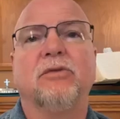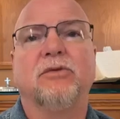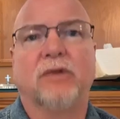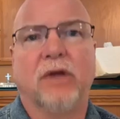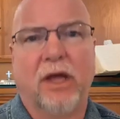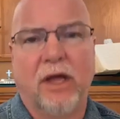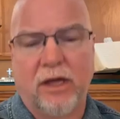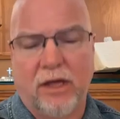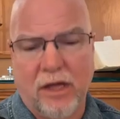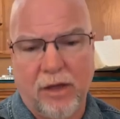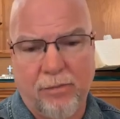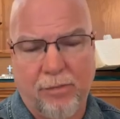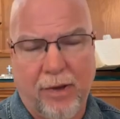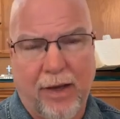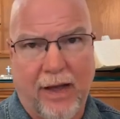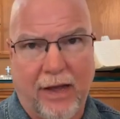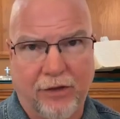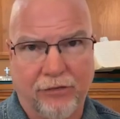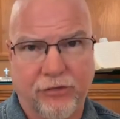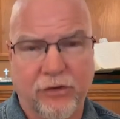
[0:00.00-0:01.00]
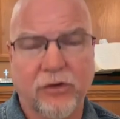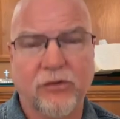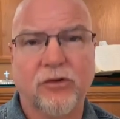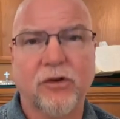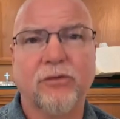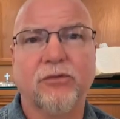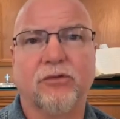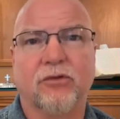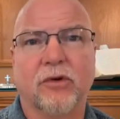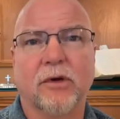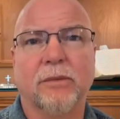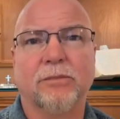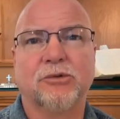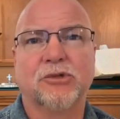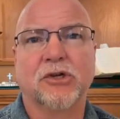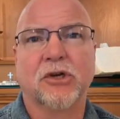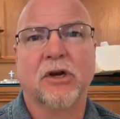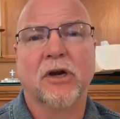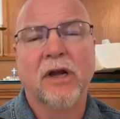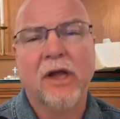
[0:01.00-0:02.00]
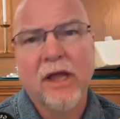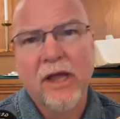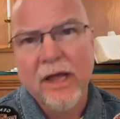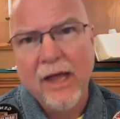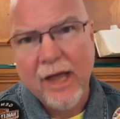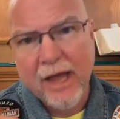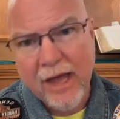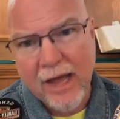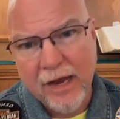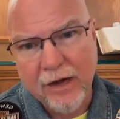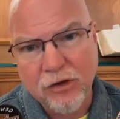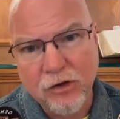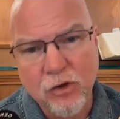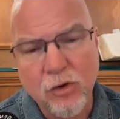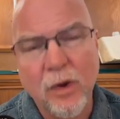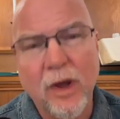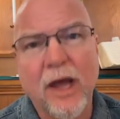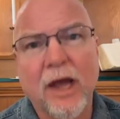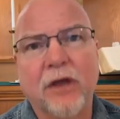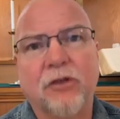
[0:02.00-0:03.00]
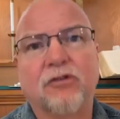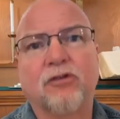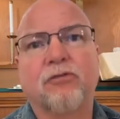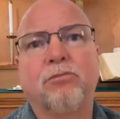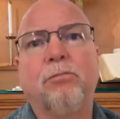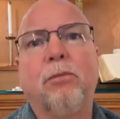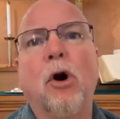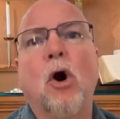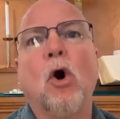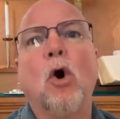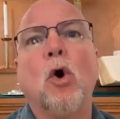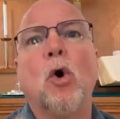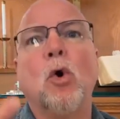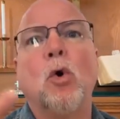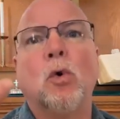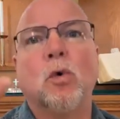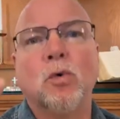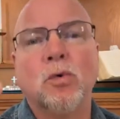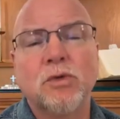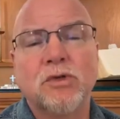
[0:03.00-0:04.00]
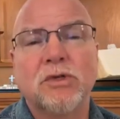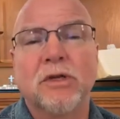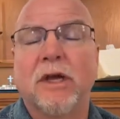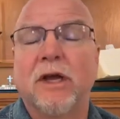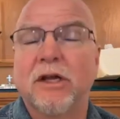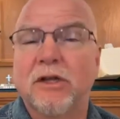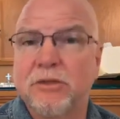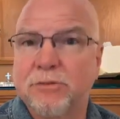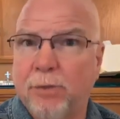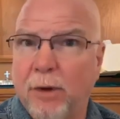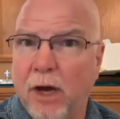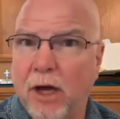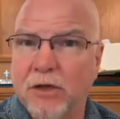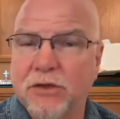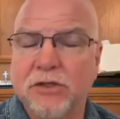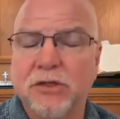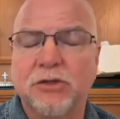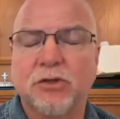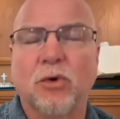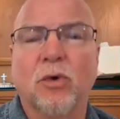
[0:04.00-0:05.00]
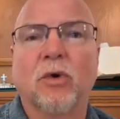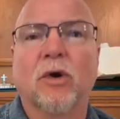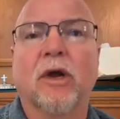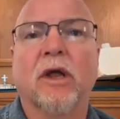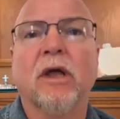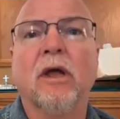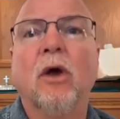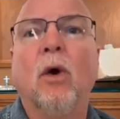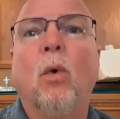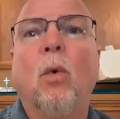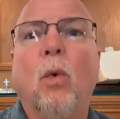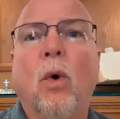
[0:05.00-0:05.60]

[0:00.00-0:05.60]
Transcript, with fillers: that you take a passage of scripture and you expose, expository,